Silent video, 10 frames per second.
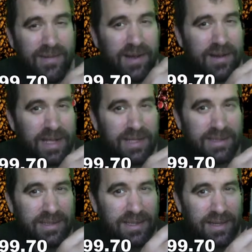
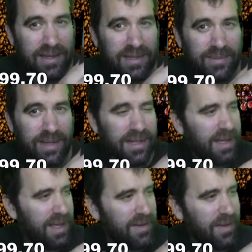variations on this one. I
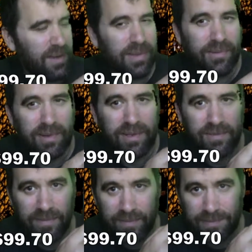think I have all 3
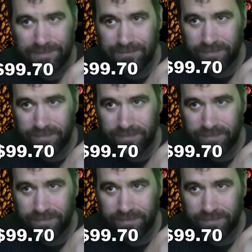of them.